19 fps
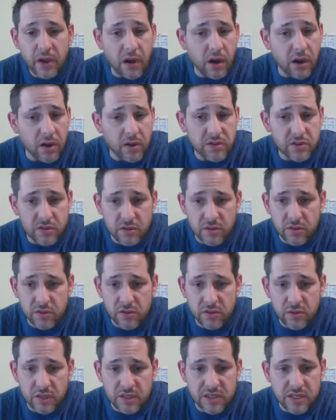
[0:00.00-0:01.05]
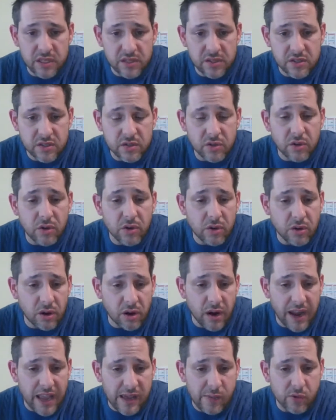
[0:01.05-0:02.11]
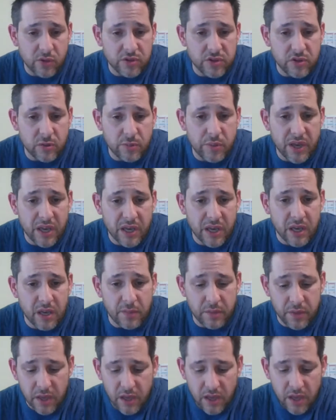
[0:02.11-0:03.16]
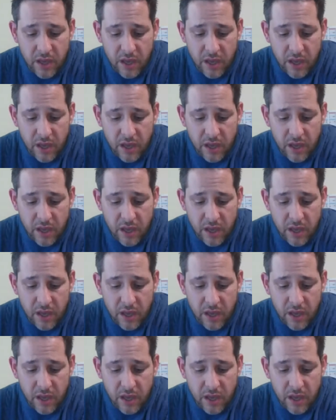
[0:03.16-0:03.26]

All students who attend school are able to pick up,